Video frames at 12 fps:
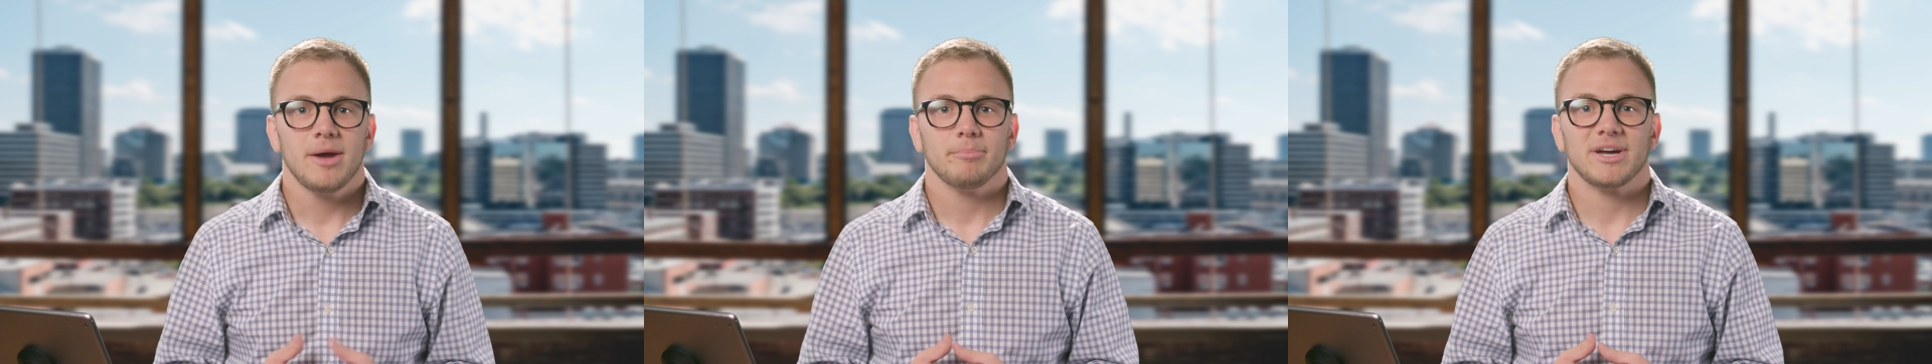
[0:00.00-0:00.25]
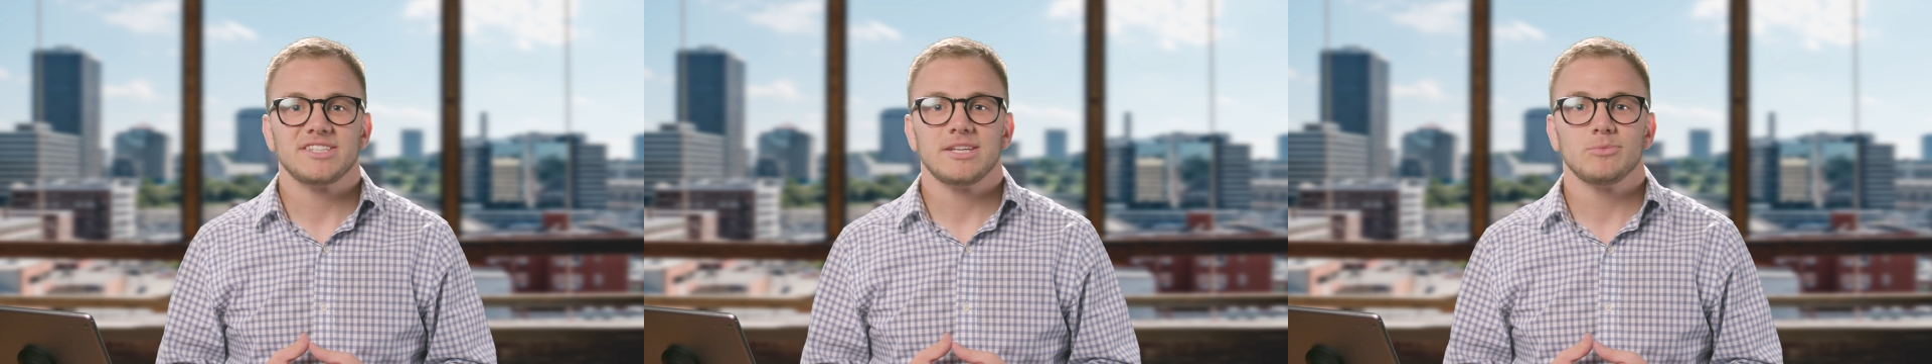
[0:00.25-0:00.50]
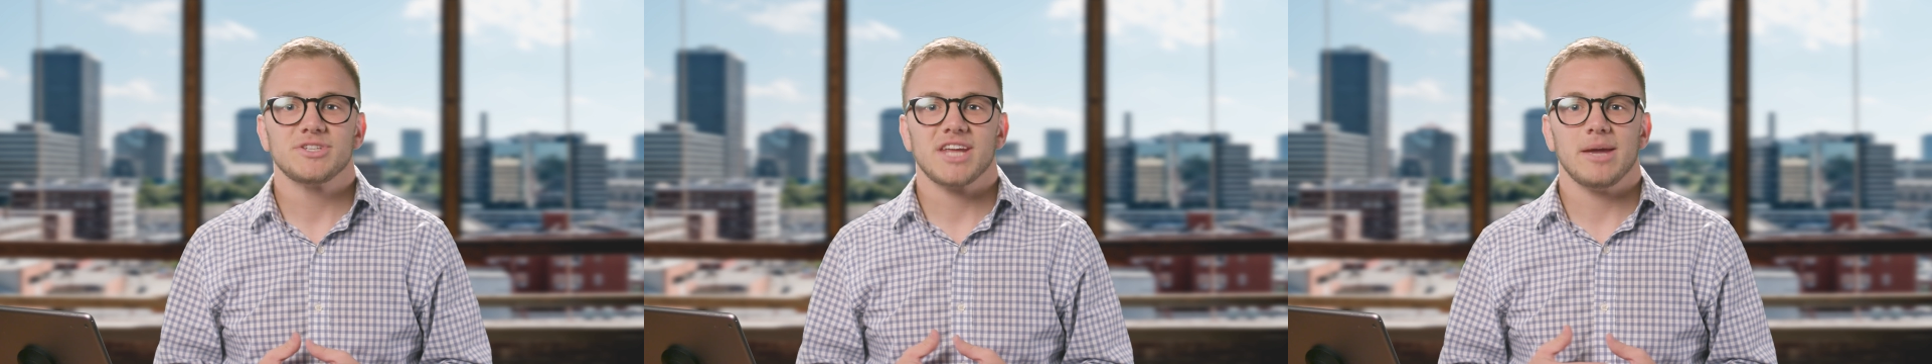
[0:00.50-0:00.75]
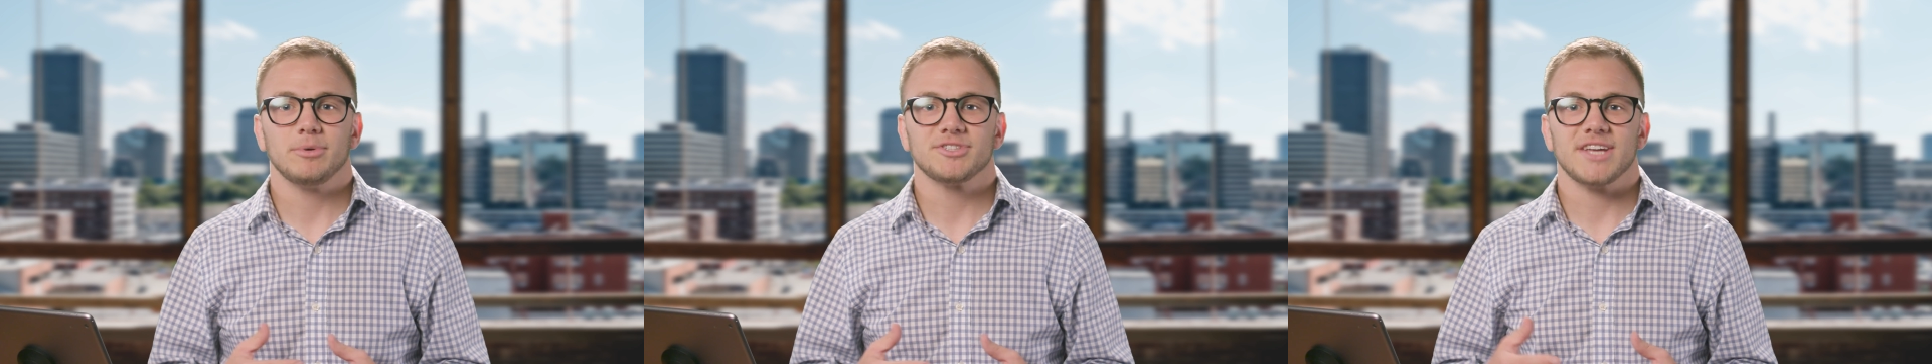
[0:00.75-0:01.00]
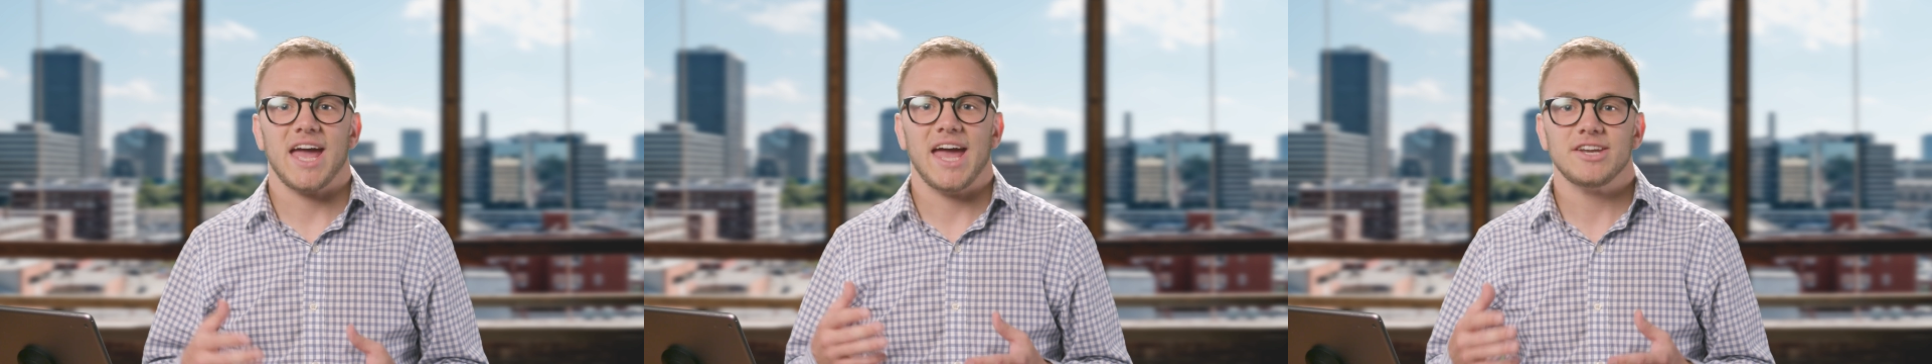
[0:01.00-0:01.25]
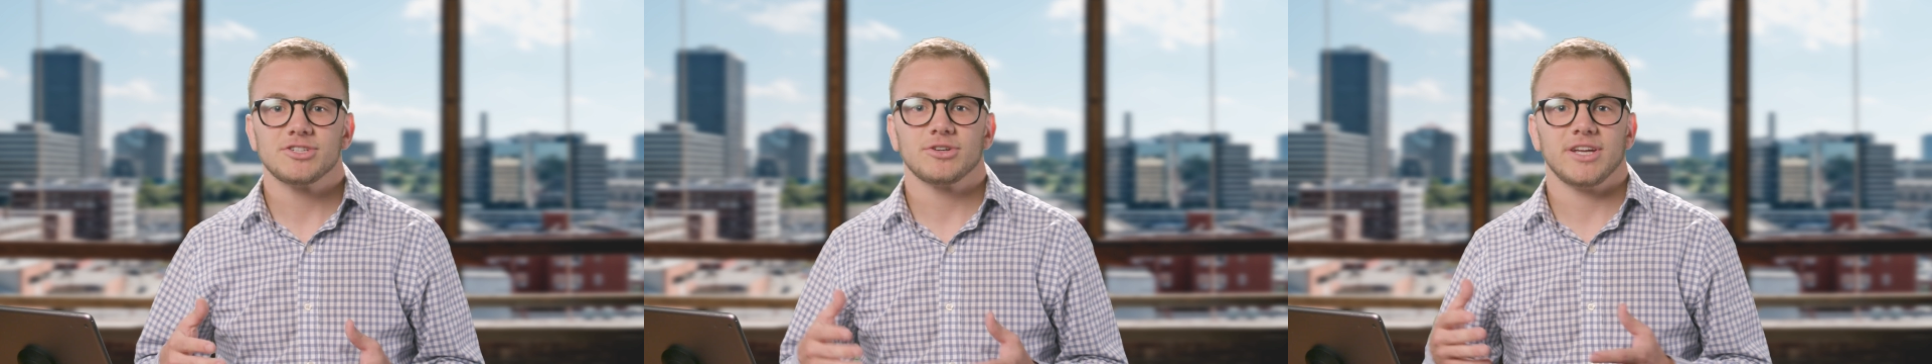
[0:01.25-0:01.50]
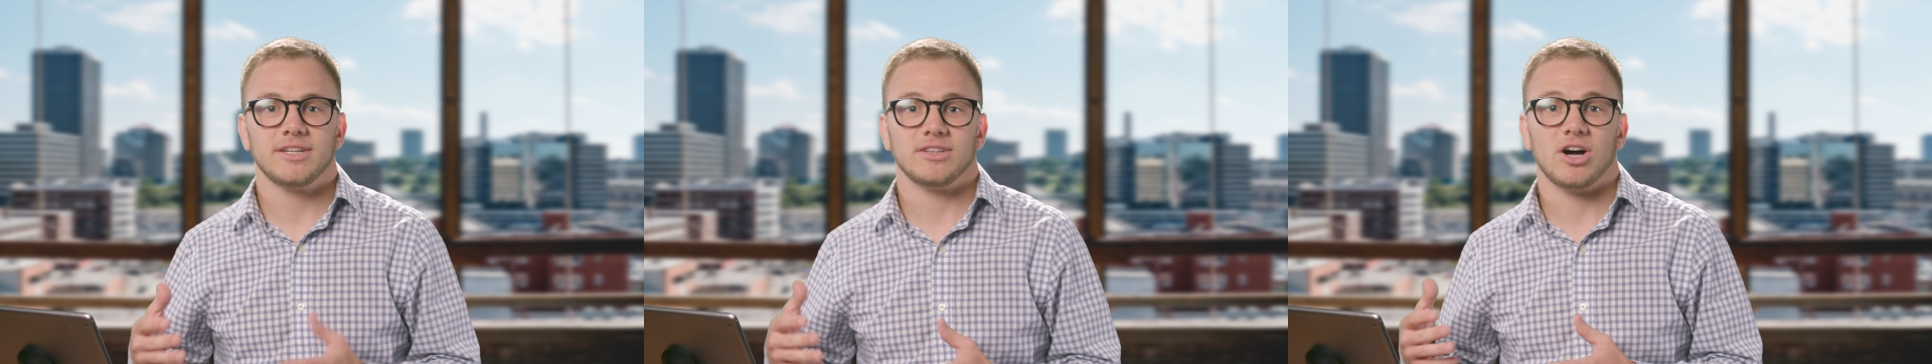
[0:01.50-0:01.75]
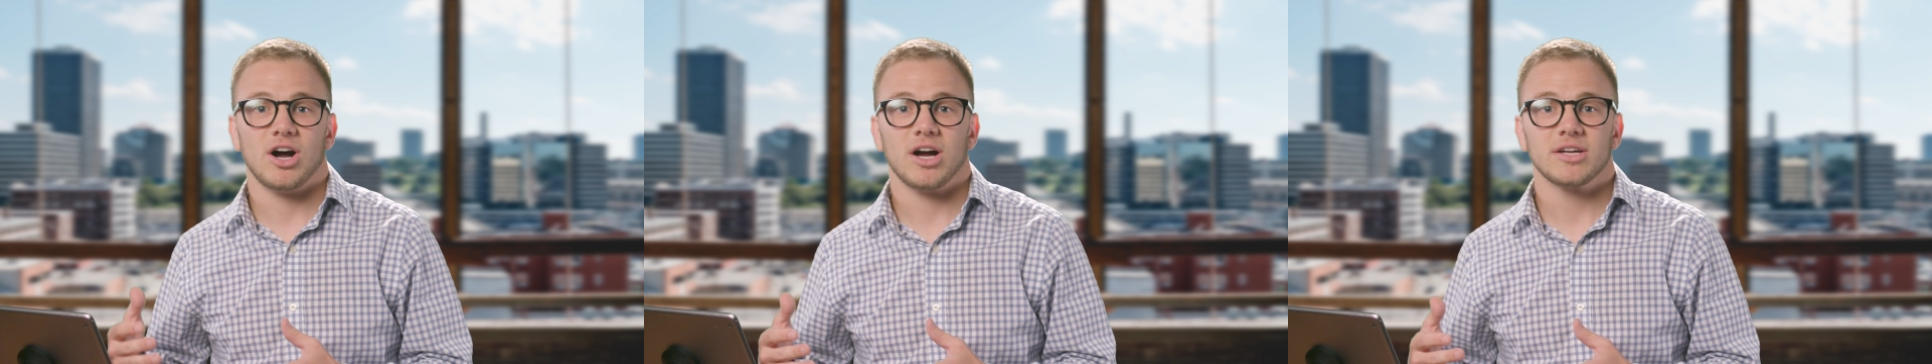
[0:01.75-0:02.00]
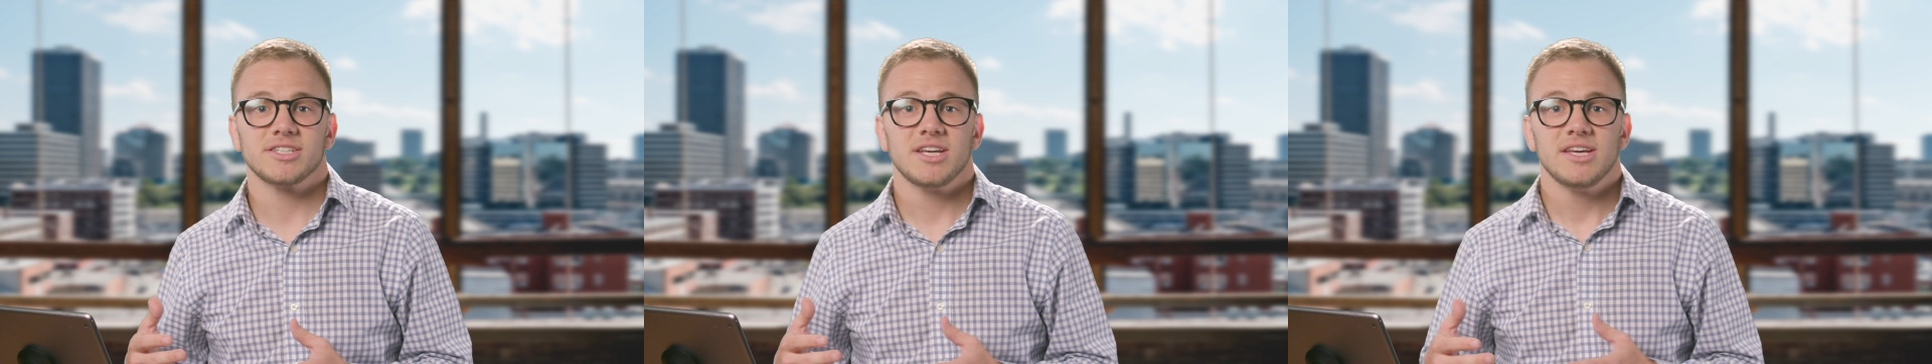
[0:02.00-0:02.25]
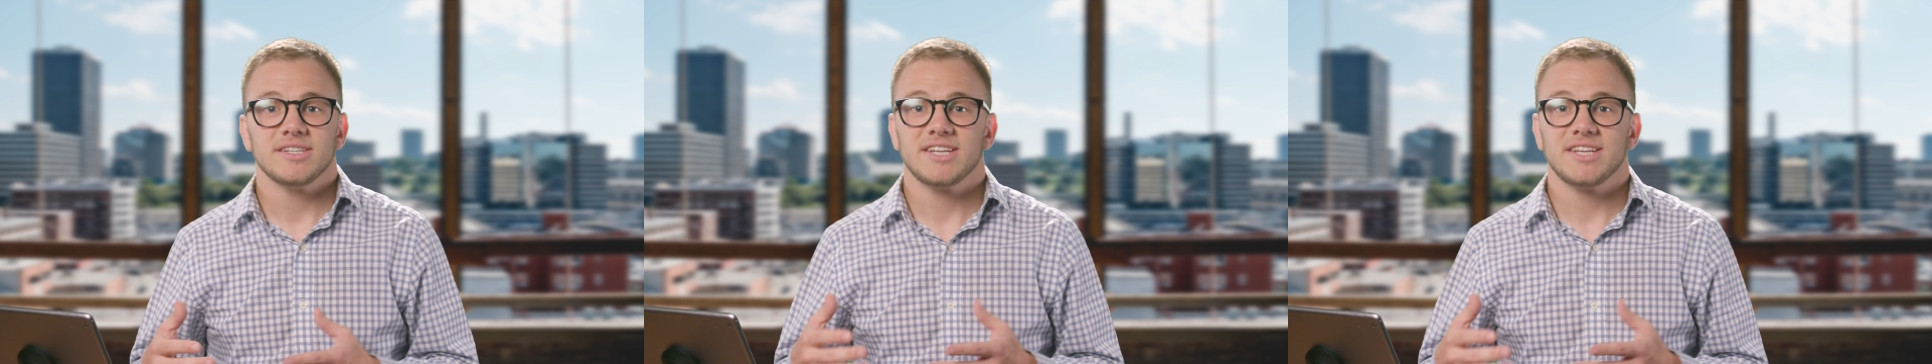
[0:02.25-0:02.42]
my team was able to enter in logs,